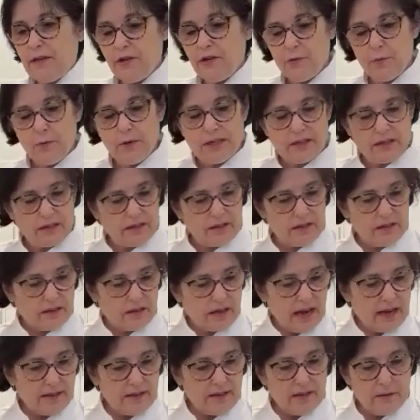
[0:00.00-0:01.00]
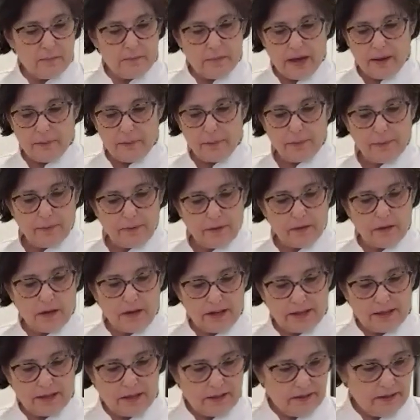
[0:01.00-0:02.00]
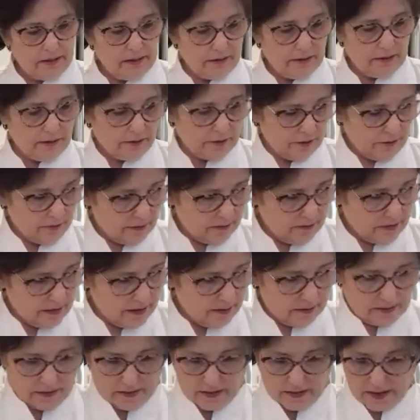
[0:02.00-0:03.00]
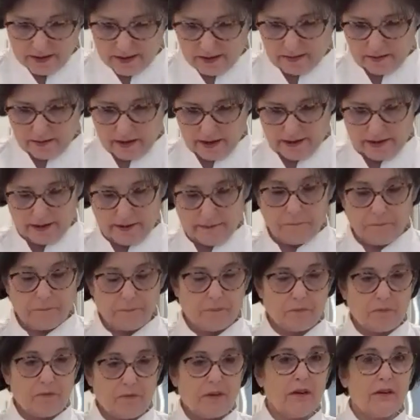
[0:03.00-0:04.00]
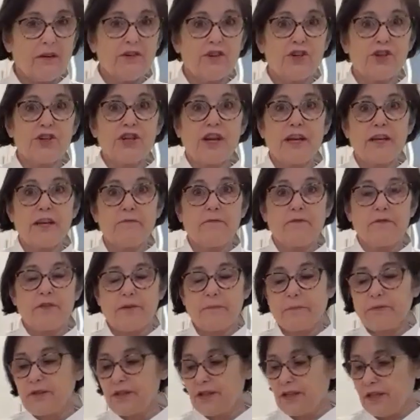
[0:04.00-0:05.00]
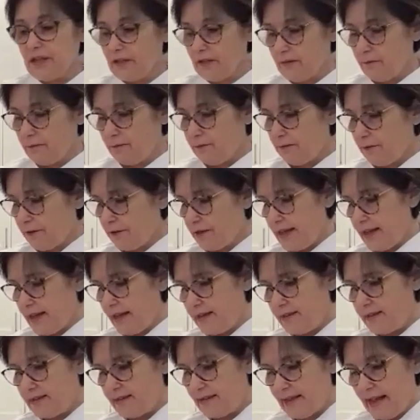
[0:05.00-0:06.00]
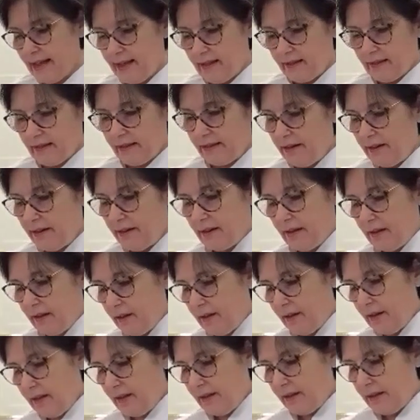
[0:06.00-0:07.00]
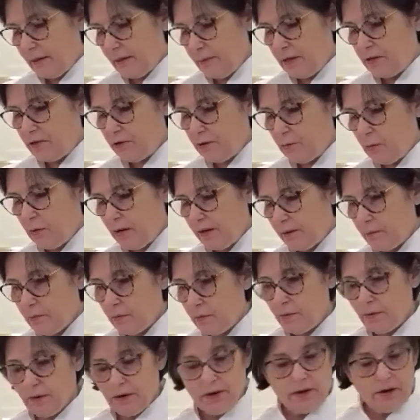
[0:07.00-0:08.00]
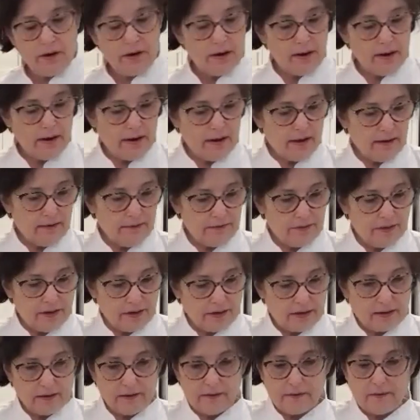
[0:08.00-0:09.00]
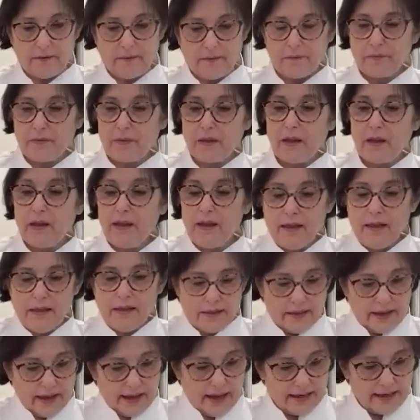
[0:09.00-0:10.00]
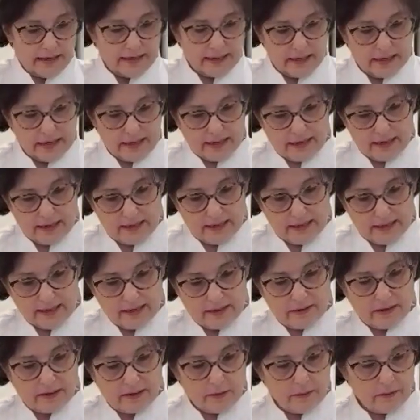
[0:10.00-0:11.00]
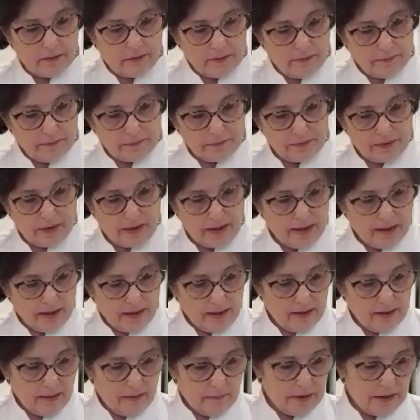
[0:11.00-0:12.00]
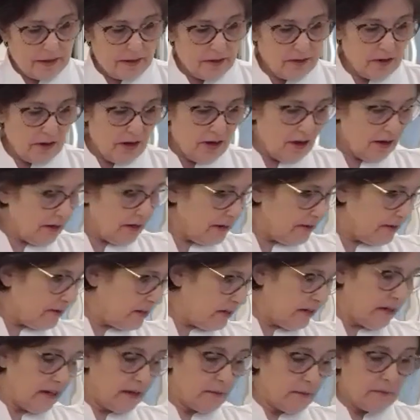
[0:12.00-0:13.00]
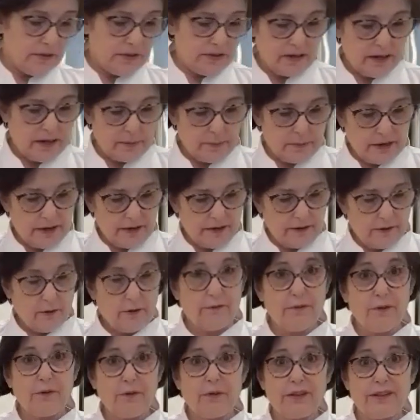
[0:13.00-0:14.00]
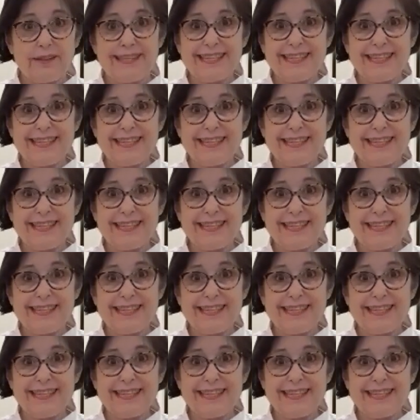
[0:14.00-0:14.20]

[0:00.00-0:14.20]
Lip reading: You would cut them up a lot thinner. They like shave them thin for the salad. Let me do one more of that, and then my dog is sitting beside me. I don't know if you can see